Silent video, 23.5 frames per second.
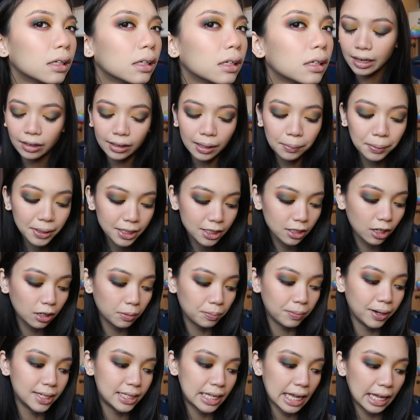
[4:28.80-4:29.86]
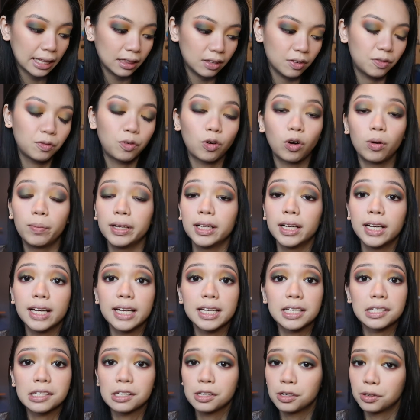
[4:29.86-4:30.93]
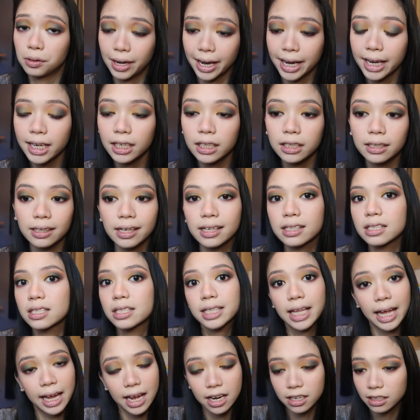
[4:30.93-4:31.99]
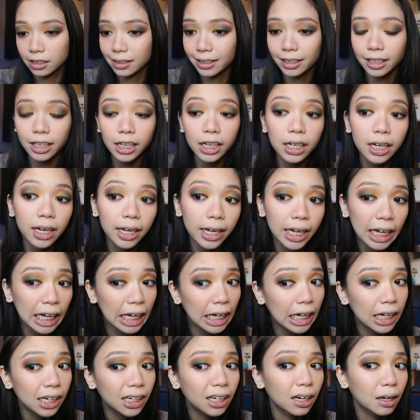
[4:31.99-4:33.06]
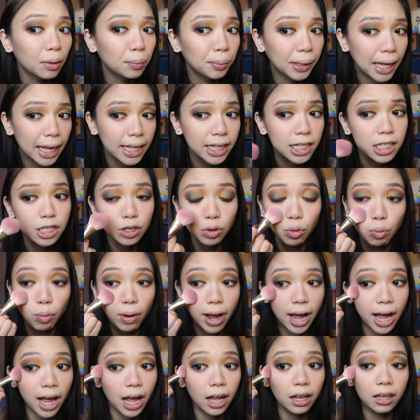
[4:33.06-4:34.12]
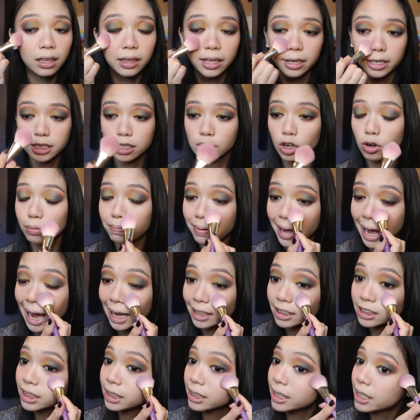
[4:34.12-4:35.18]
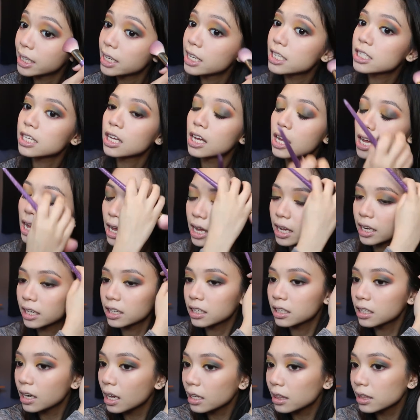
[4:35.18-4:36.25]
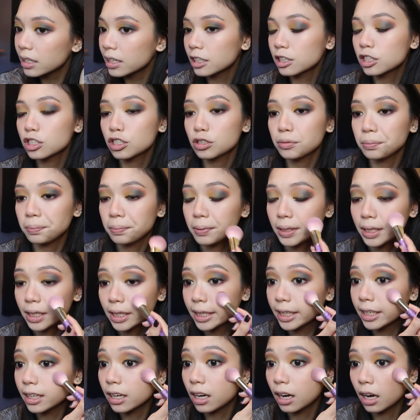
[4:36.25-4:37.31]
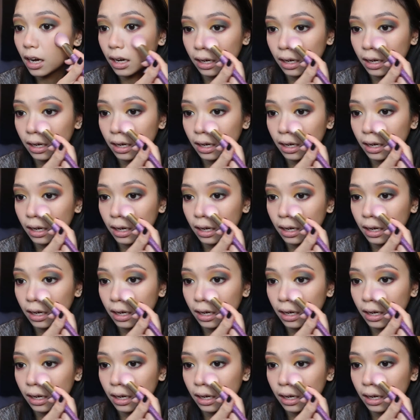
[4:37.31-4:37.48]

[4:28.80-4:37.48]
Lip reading: Now let me start by saying the formula is great. It's standard, it blends well, there's no patchiness, nothing to be